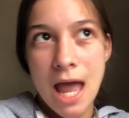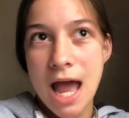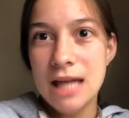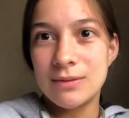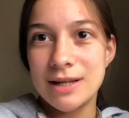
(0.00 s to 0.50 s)

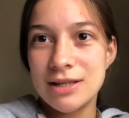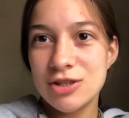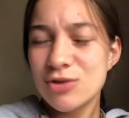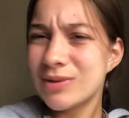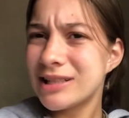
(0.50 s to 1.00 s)
Anyways,
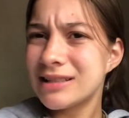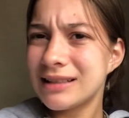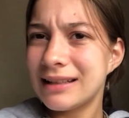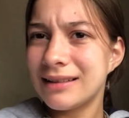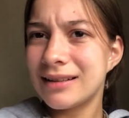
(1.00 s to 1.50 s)
just wanted to
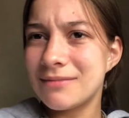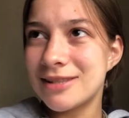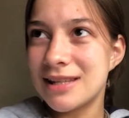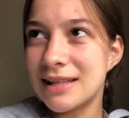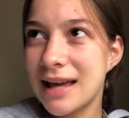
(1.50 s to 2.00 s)
like come and
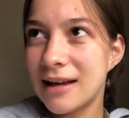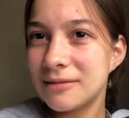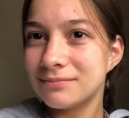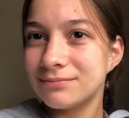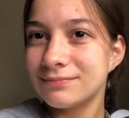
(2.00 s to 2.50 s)
say that.
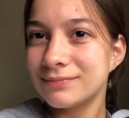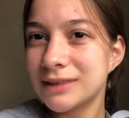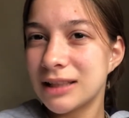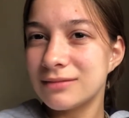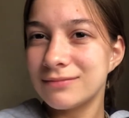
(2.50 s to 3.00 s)

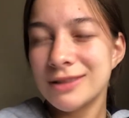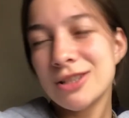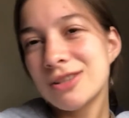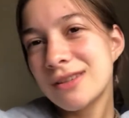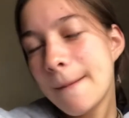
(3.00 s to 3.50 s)

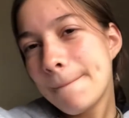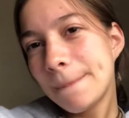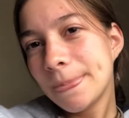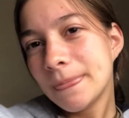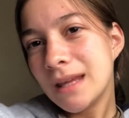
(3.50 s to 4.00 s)
Just
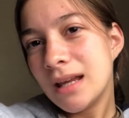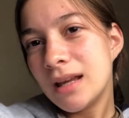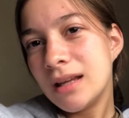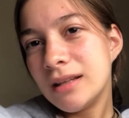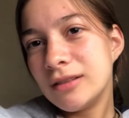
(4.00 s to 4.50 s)

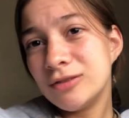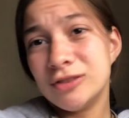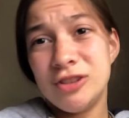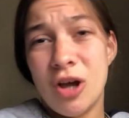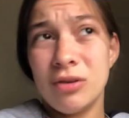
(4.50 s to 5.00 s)

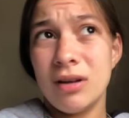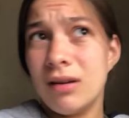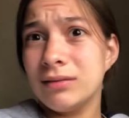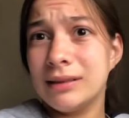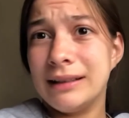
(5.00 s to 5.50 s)

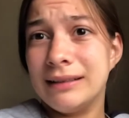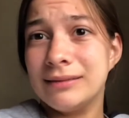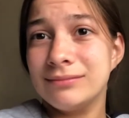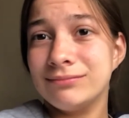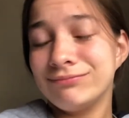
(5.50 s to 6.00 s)
YOLO, like
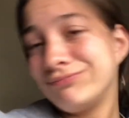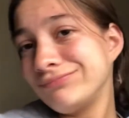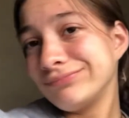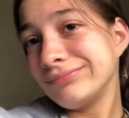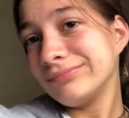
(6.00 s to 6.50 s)

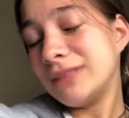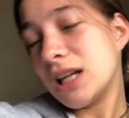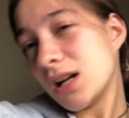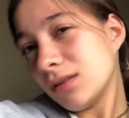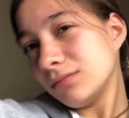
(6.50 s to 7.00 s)
you
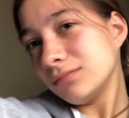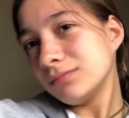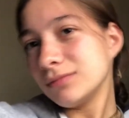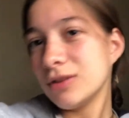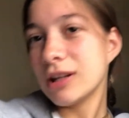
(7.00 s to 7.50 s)
know?
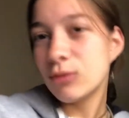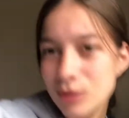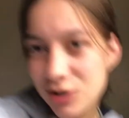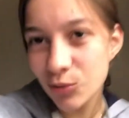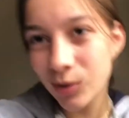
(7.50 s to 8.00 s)
Like,
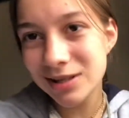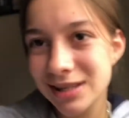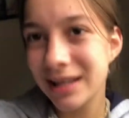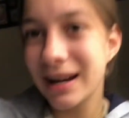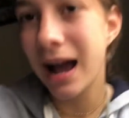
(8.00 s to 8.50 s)
what's the worst that
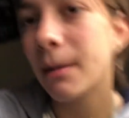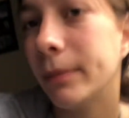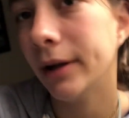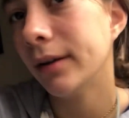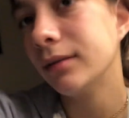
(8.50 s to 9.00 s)
can
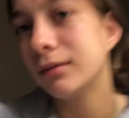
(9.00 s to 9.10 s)
happen?